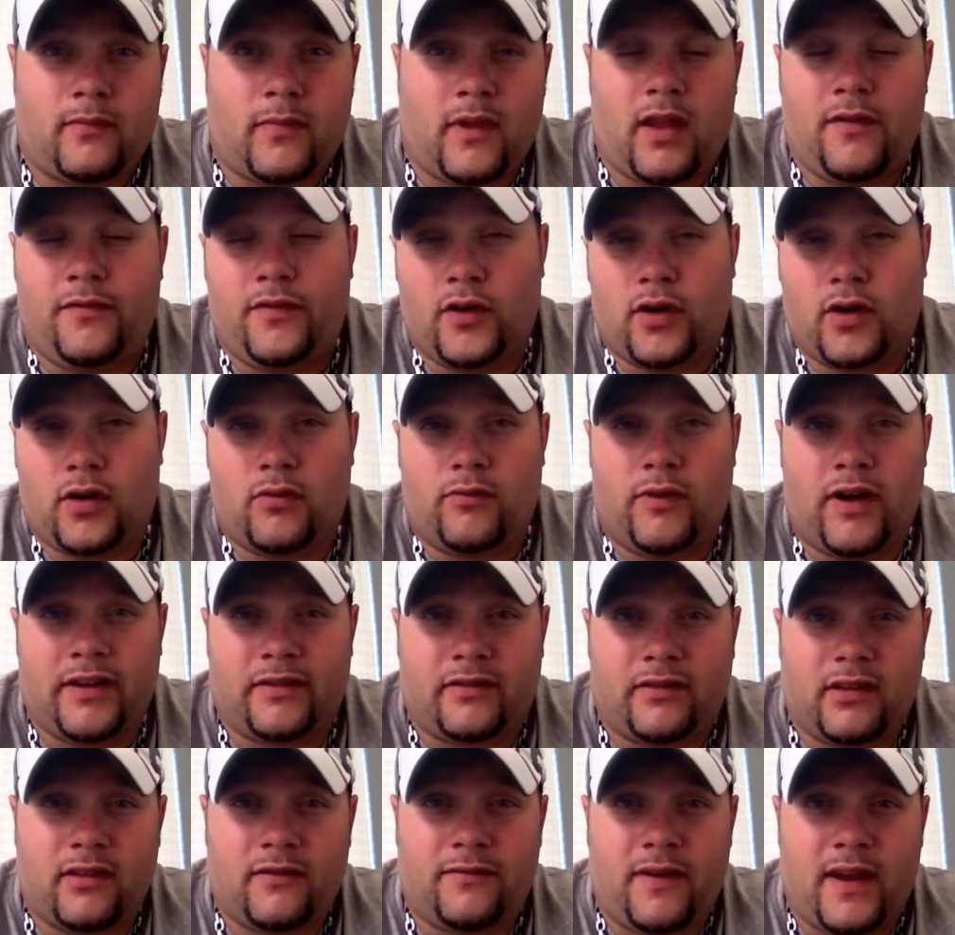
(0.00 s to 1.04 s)
If you're a
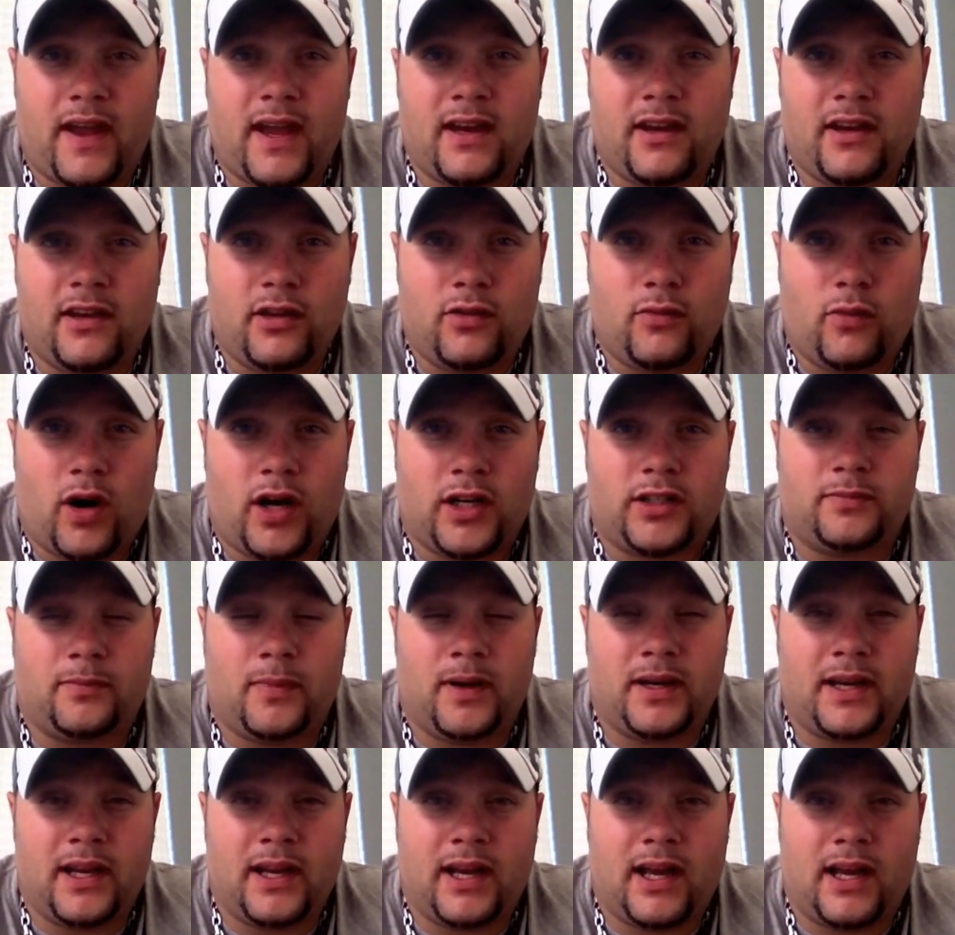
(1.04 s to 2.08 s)
wrestling fan and you watch
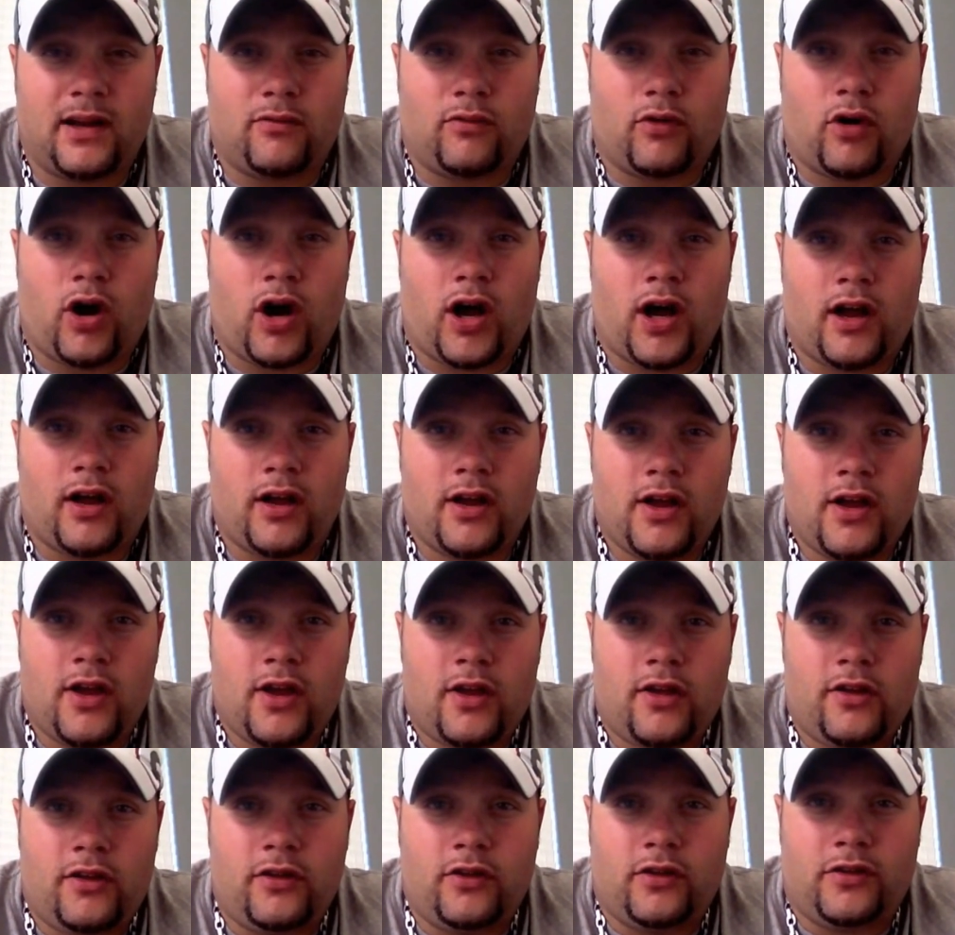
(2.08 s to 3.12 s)
Monday Night Raw,
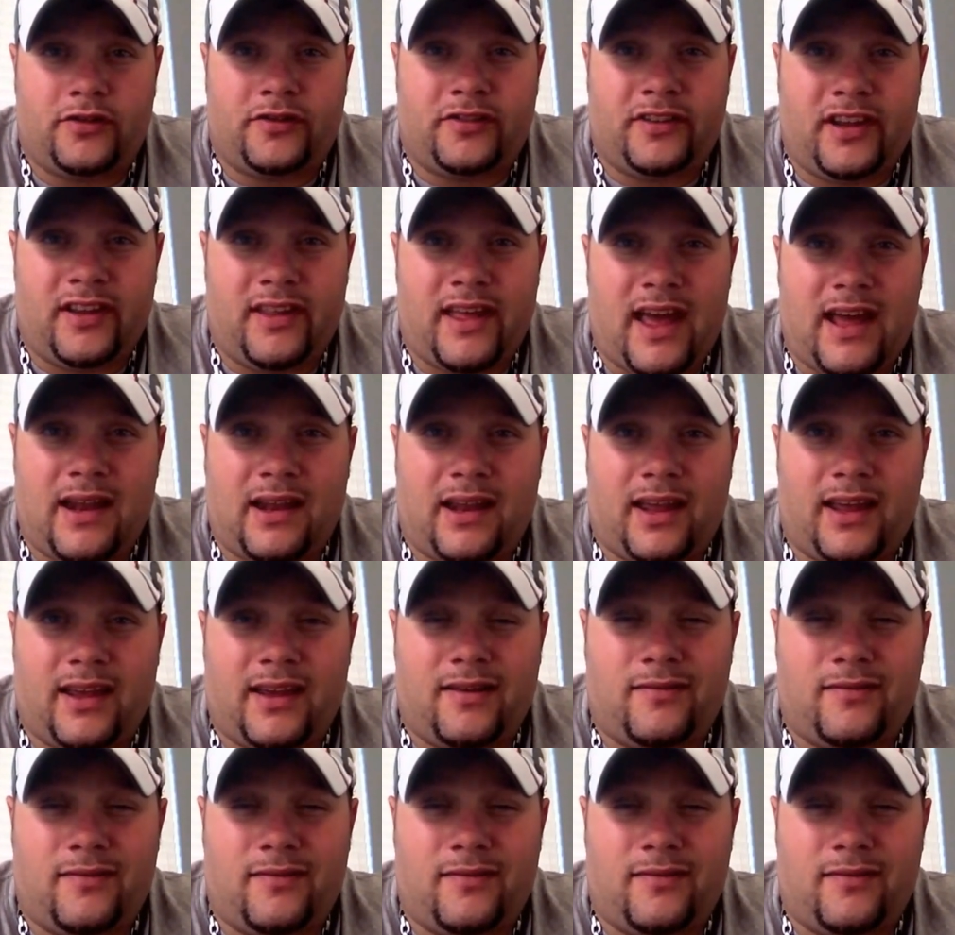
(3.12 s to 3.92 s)
you'll see that